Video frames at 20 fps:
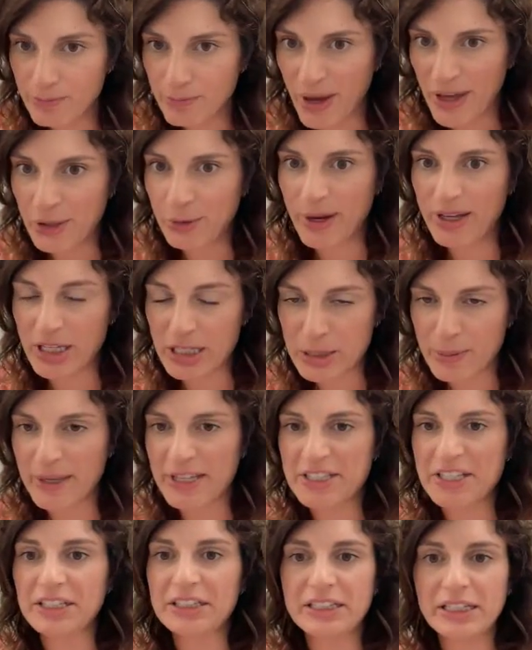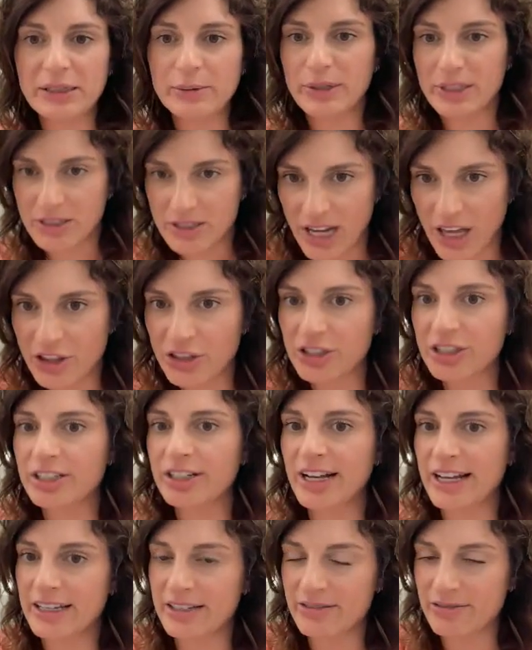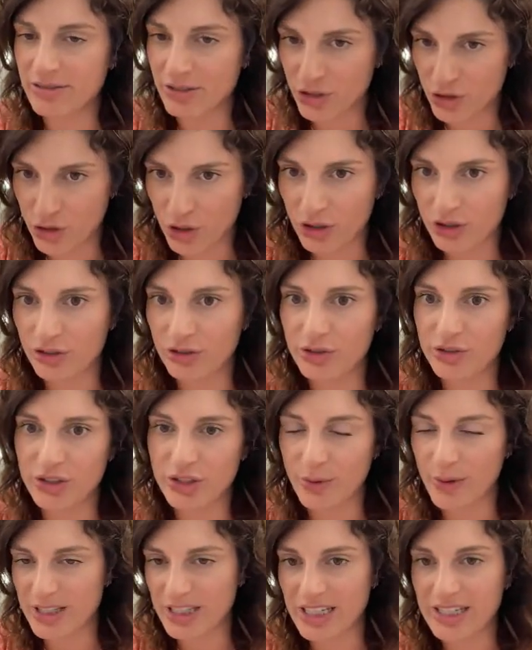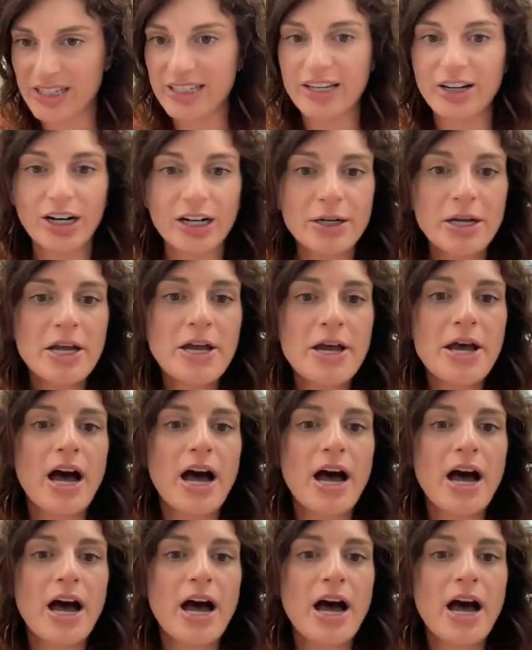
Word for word: By the way, that's basically what Tether and Circle's USDC are.